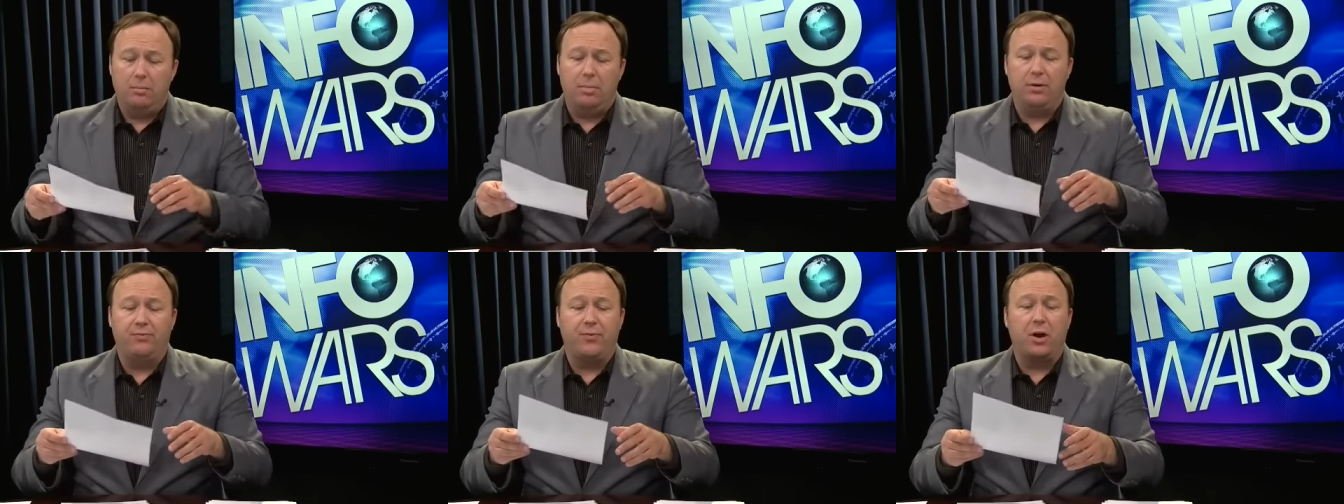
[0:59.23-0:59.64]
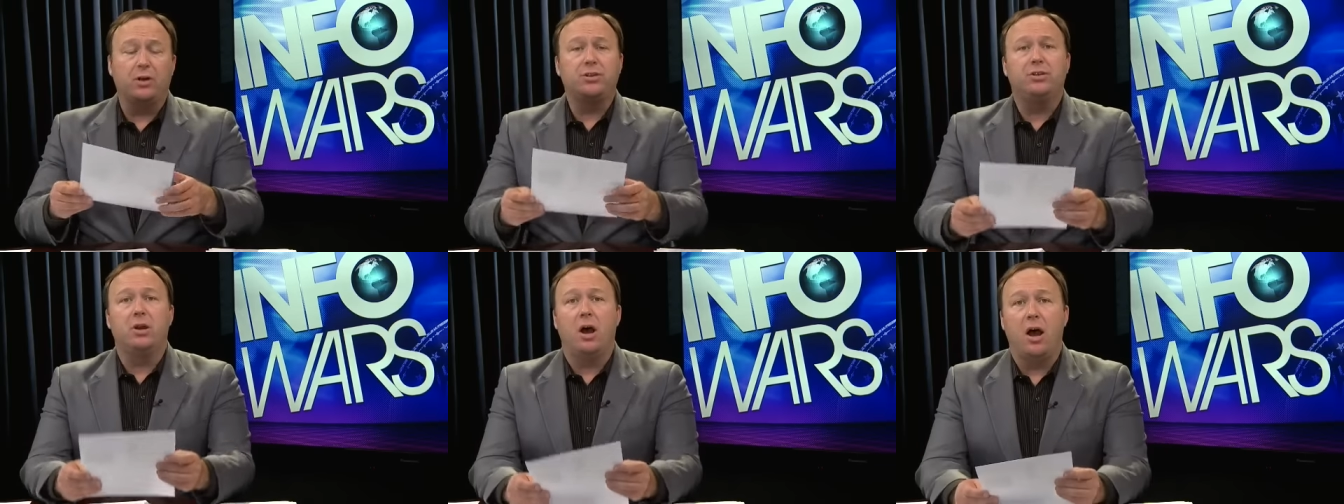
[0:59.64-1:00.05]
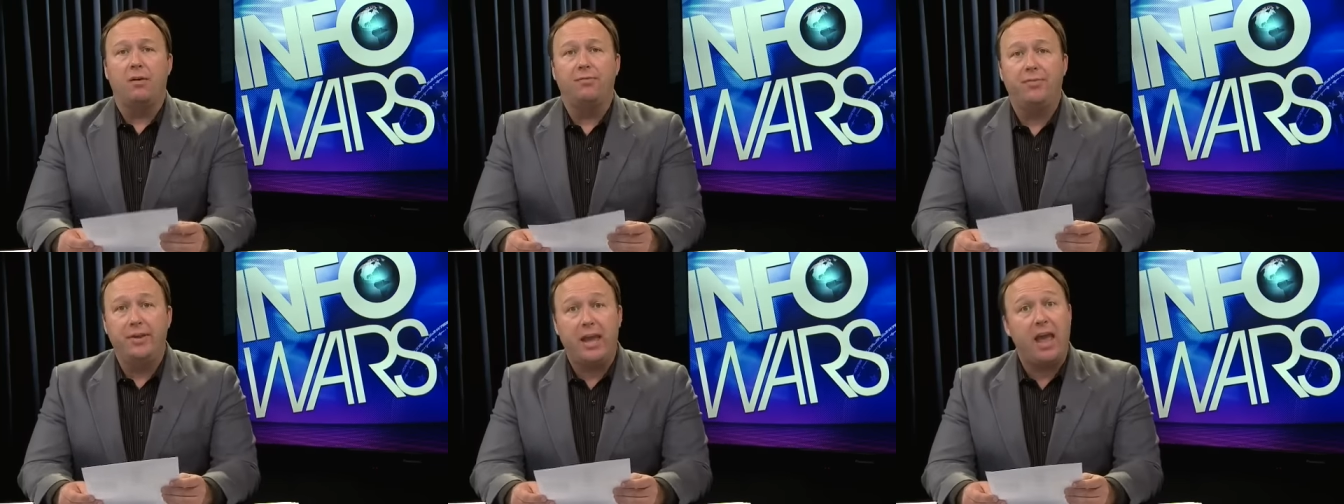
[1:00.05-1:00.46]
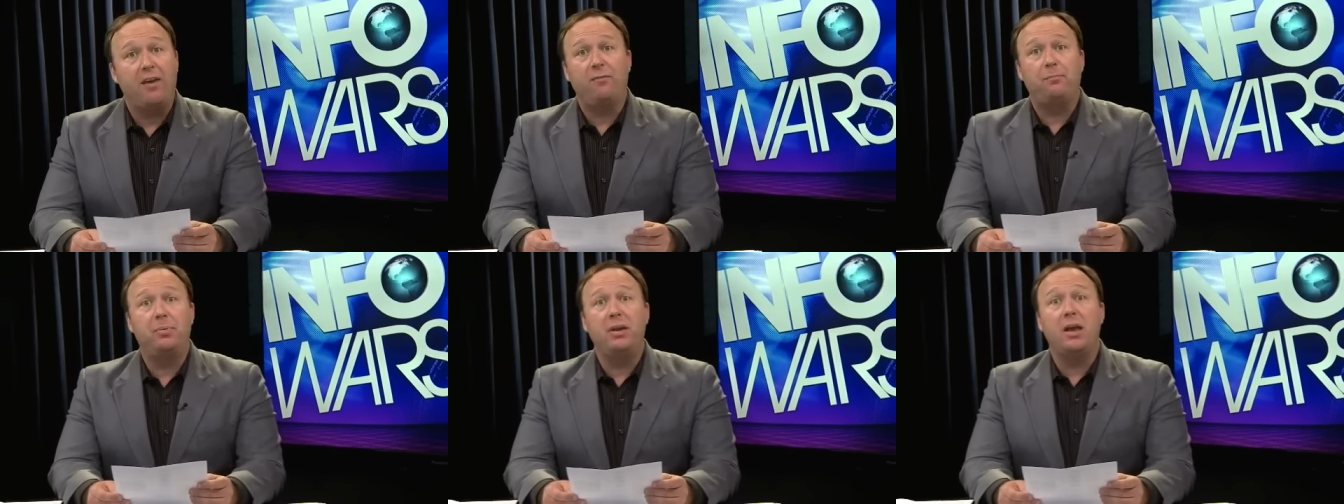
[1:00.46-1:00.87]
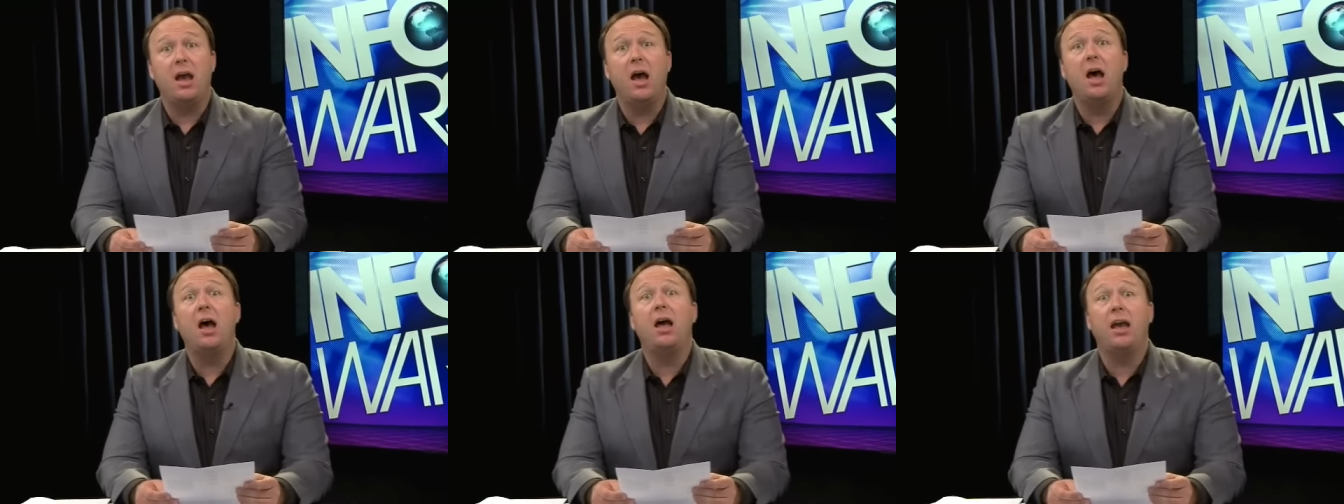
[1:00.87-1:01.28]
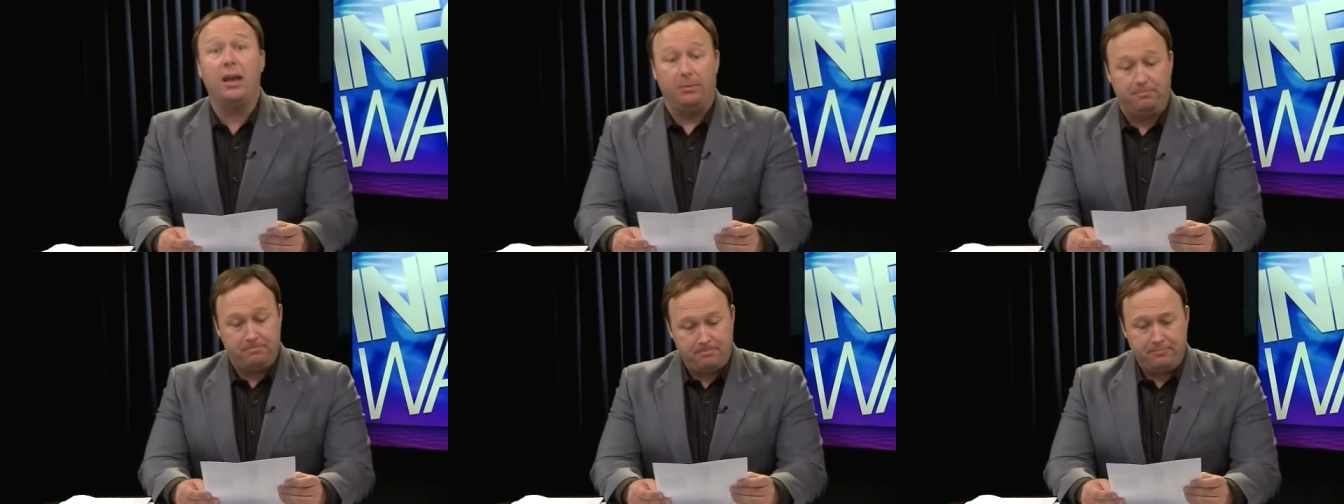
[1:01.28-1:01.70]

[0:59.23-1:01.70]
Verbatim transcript: But first off, the FBI